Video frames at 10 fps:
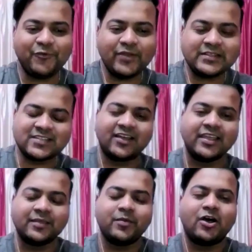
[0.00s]
When
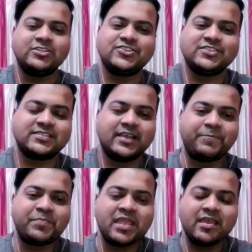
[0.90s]
talking about just
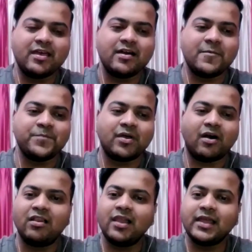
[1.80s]

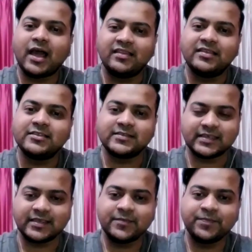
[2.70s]
online
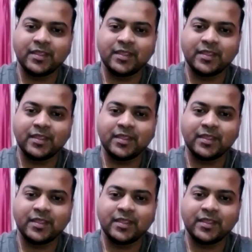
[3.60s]
identity,